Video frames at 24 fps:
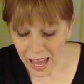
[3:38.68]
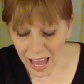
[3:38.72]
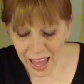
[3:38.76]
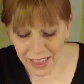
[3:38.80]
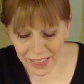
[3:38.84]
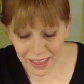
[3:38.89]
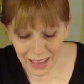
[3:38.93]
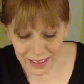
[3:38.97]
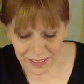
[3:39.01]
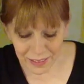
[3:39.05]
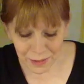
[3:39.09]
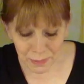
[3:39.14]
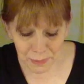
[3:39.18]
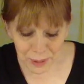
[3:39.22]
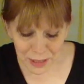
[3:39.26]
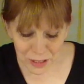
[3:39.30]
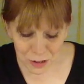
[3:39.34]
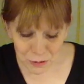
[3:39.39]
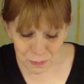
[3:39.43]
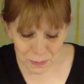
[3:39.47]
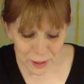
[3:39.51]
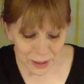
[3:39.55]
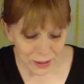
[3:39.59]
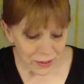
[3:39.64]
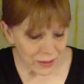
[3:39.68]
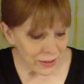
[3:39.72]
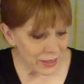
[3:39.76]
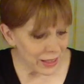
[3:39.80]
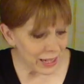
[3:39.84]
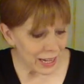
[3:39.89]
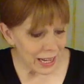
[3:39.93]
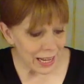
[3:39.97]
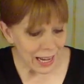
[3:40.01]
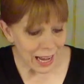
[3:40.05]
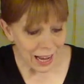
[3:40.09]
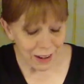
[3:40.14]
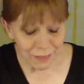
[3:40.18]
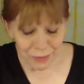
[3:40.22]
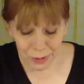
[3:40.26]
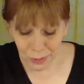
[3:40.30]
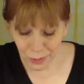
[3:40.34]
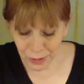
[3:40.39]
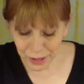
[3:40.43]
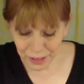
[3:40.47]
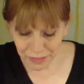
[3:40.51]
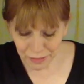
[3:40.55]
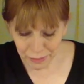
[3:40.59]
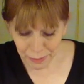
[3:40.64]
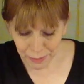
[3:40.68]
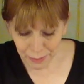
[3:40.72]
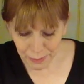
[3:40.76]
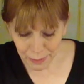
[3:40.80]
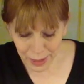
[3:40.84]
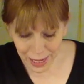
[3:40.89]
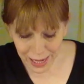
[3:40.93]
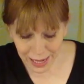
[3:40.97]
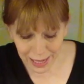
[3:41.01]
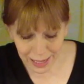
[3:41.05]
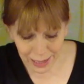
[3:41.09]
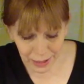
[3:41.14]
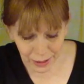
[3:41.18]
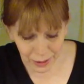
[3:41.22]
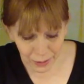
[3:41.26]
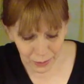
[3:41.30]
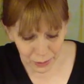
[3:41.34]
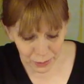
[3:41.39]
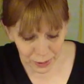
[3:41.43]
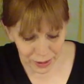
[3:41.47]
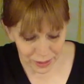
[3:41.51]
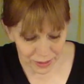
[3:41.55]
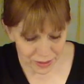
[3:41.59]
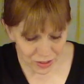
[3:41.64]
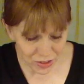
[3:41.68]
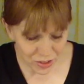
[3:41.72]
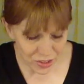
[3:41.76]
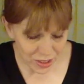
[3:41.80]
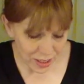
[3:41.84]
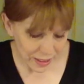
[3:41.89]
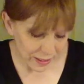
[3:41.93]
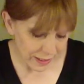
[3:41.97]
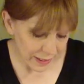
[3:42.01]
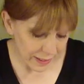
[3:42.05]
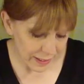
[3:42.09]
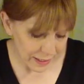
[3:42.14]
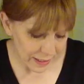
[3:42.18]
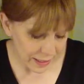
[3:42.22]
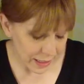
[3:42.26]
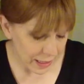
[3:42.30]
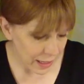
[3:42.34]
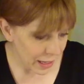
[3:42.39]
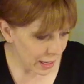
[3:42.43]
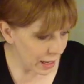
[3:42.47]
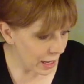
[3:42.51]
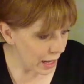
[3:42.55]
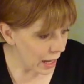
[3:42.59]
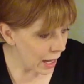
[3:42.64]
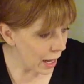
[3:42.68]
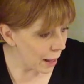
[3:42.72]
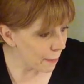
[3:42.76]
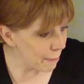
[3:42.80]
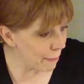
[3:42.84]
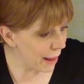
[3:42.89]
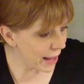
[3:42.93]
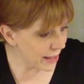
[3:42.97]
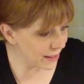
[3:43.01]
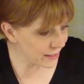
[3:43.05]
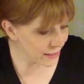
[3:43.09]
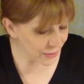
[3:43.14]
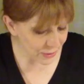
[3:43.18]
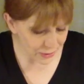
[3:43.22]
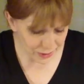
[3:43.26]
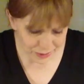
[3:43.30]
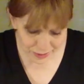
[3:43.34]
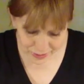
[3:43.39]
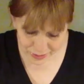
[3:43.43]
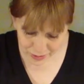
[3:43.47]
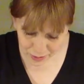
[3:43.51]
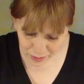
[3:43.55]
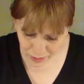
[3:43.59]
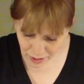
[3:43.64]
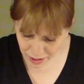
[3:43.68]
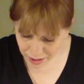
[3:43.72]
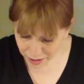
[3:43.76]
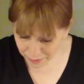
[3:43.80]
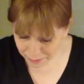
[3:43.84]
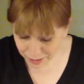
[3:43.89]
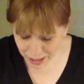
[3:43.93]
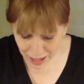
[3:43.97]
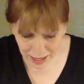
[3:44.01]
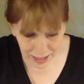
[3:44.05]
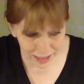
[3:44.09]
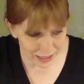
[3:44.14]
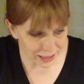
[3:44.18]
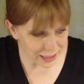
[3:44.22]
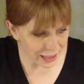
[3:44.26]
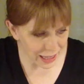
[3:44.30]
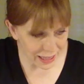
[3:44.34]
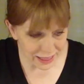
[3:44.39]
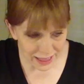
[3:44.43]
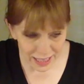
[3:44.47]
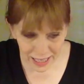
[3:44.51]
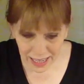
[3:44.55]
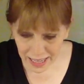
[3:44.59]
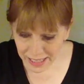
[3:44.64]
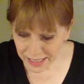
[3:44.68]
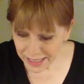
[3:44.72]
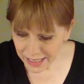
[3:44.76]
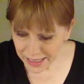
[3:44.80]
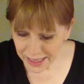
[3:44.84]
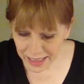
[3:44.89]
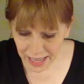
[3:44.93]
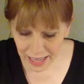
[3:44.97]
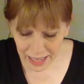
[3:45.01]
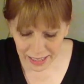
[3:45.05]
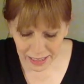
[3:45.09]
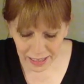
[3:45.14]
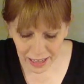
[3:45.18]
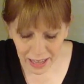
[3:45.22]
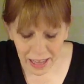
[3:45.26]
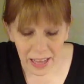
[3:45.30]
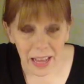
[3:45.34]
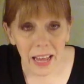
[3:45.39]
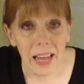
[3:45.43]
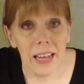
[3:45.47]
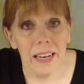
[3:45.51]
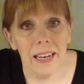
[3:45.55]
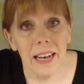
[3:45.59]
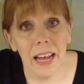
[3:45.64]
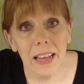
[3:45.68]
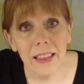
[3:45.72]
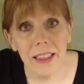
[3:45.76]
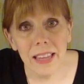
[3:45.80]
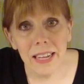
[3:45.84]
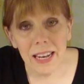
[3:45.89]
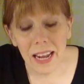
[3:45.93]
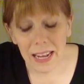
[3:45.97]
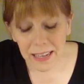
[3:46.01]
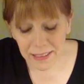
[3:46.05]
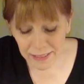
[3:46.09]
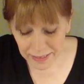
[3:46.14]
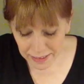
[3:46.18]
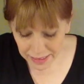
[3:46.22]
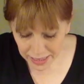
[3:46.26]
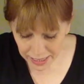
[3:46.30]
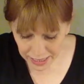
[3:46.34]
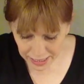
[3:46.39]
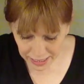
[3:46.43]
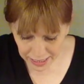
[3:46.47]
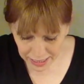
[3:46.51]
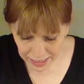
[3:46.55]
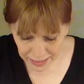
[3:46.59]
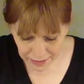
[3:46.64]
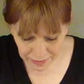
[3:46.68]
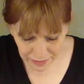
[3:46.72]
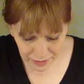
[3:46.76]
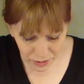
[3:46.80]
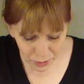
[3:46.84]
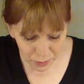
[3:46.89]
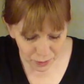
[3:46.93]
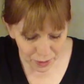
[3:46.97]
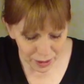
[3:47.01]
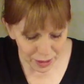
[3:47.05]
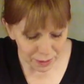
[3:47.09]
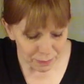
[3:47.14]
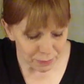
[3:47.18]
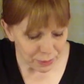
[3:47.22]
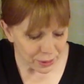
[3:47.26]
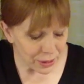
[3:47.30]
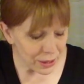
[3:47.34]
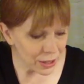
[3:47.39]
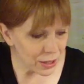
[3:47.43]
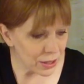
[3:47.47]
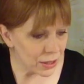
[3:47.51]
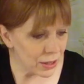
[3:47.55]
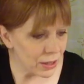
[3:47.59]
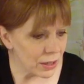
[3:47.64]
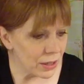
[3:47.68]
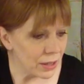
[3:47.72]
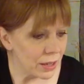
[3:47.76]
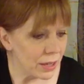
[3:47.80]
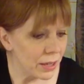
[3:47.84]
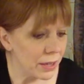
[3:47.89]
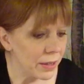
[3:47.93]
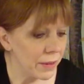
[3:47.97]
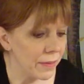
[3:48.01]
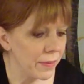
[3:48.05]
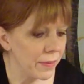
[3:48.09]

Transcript: And that's much bigger than I ever would have made with just a pencil, so I'm kind of glad that I did that. Now the next thing is you'll want to put your